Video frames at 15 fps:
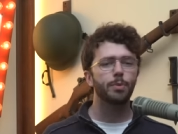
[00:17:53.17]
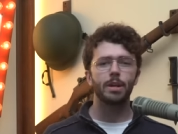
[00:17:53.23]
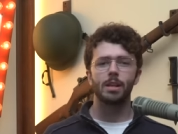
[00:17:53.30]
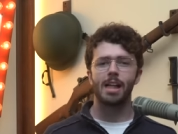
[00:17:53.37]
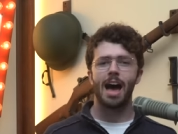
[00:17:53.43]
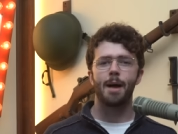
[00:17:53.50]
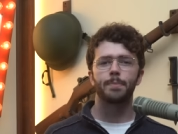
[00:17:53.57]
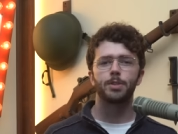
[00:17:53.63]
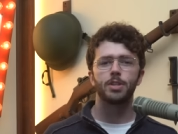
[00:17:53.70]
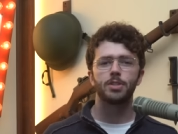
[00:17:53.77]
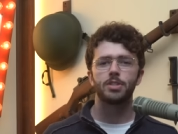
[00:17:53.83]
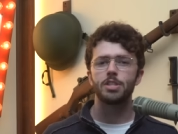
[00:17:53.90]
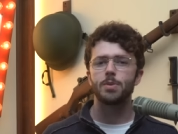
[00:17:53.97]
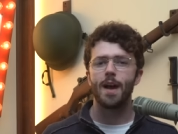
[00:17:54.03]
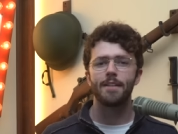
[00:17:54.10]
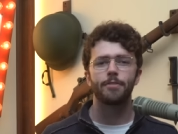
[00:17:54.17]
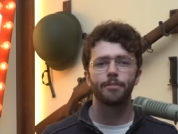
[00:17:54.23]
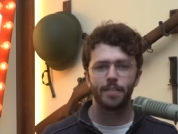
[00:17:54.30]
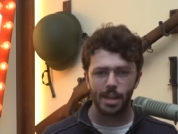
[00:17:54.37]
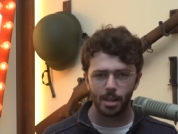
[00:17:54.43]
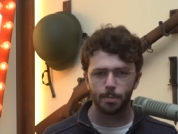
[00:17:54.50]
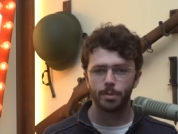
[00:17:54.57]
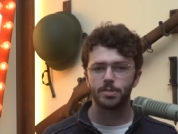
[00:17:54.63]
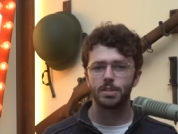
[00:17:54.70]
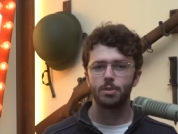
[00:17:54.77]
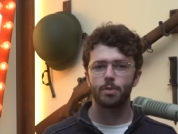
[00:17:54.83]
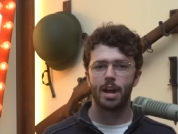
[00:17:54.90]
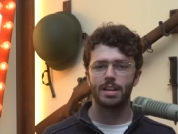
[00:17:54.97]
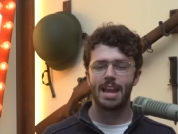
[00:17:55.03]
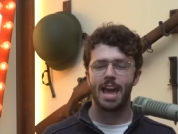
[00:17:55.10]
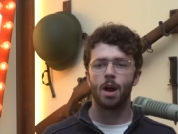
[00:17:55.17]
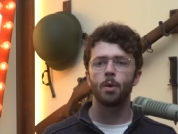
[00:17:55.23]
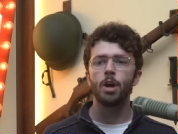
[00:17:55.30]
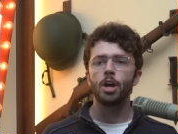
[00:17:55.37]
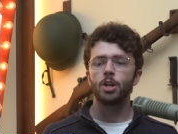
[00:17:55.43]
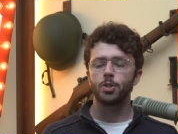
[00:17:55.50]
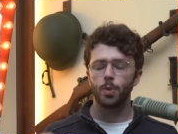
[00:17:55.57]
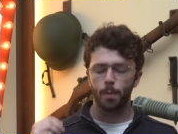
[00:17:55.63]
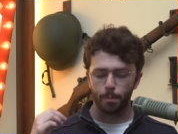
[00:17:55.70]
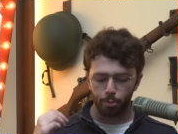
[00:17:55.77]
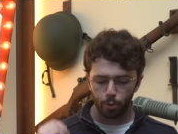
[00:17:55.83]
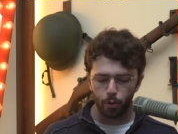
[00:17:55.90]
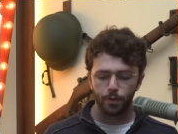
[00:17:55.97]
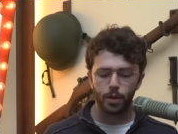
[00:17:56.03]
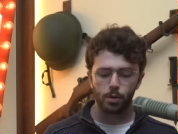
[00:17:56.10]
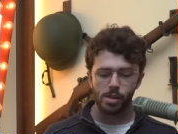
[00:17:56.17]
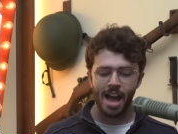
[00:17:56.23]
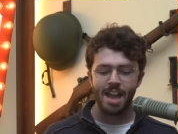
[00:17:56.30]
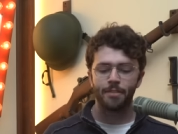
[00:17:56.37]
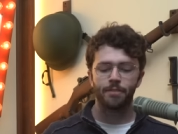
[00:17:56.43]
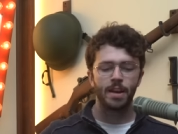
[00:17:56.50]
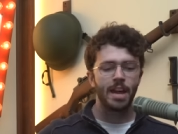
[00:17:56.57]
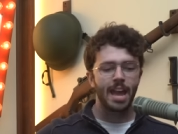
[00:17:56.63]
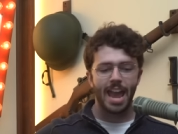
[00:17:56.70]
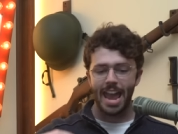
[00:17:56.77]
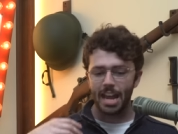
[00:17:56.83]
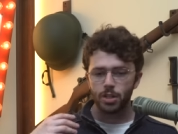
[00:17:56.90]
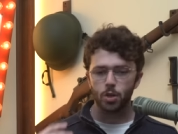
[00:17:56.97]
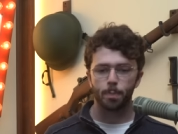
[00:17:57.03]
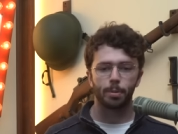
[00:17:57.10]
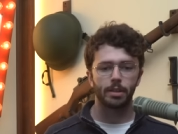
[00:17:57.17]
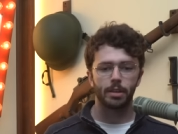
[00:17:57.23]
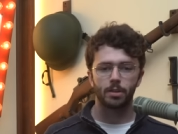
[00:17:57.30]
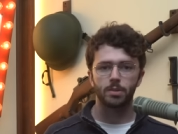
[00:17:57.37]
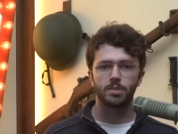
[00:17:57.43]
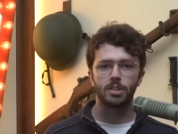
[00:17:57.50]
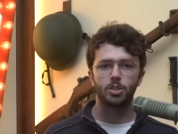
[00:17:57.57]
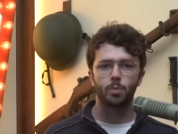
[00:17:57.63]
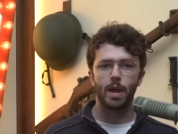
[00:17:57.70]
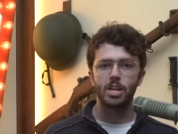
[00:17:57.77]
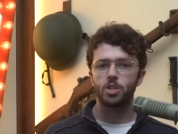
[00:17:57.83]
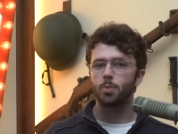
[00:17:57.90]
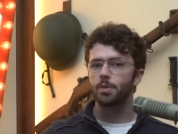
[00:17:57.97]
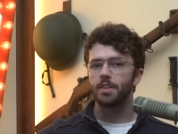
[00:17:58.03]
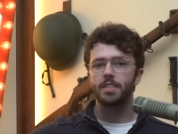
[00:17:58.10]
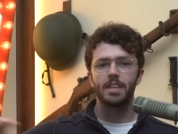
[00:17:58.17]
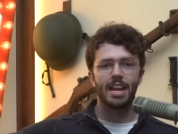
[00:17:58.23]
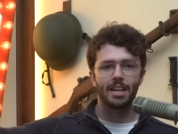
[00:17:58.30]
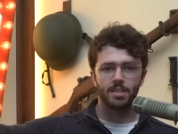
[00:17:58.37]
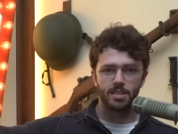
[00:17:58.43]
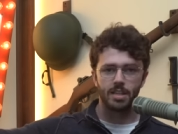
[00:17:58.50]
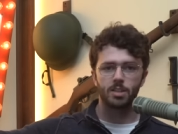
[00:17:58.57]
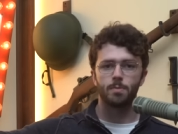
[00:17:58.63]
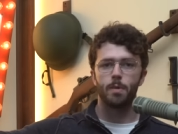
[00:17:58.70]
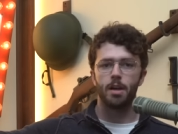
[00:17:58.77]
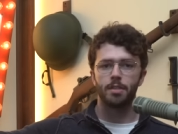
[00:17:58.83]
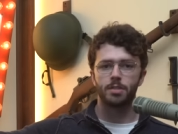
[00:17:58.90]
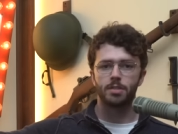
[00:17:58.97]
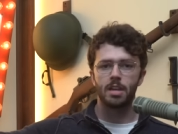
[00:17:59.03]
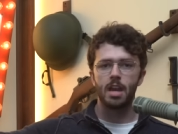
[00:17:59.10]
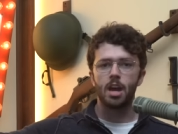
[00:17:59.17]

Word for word: real options do you have available to you right now to improve your life and your political situation within the next six months?